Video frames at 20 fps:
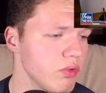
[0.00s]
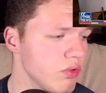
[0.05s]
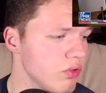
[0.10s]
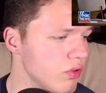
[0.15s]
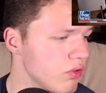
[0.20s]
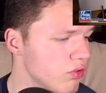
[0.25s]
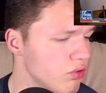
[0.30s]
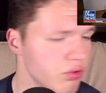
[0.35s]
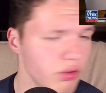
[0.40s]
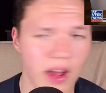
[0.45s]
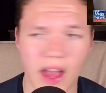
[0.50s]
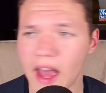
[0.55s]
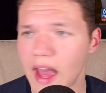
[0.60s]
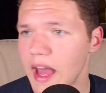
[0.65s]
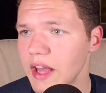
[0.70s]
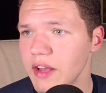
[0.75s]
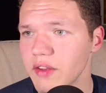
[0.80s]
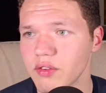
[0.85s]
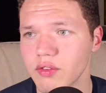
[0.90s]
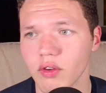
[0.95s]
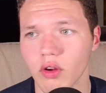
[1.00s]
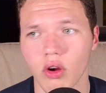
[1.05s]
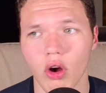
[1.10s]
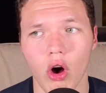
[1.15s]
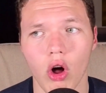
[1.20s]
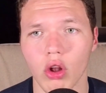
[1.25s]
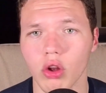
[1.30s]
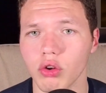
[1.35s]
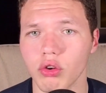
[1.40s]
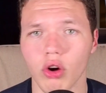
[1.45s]
drags
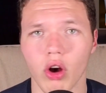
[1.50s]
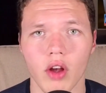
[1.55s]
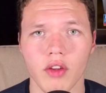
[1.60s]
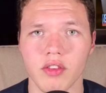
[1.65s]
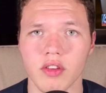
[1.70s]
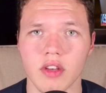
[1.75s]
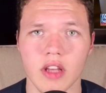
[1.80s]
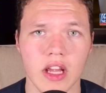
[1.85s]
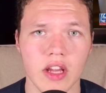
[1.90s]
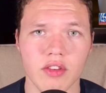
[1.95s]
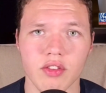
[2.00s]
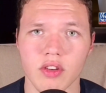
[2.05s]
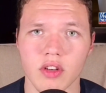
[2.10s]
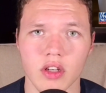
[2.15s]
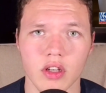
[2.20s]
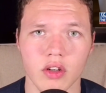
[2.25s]
all across the nation